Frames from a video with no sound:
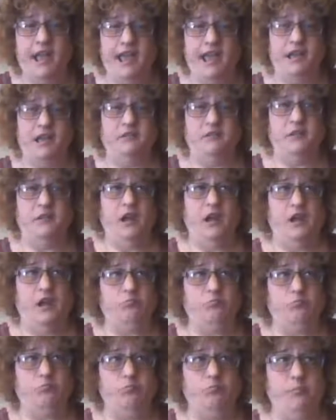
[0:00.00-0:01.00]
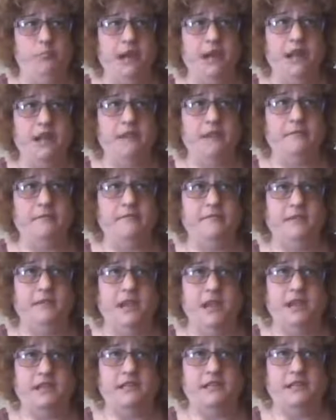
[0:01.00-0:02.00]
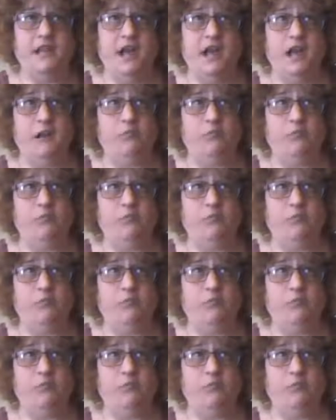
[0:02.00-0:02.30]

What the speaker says: and many of these